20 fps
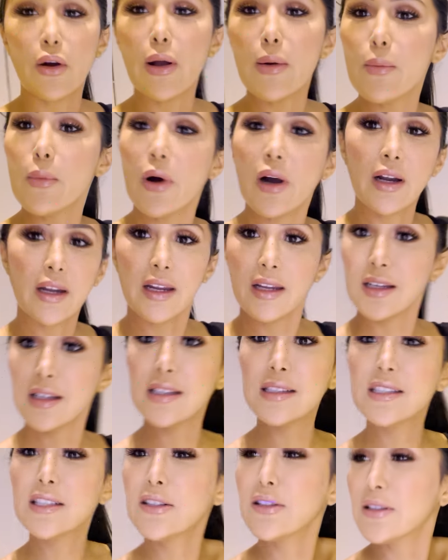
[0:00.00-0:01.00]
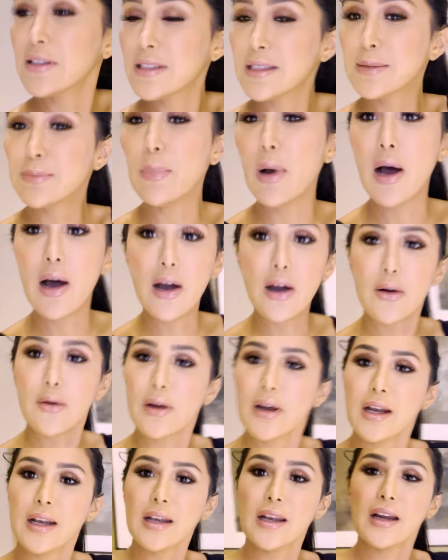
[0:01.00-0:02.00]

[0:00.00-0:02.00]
I'm walking into the spa right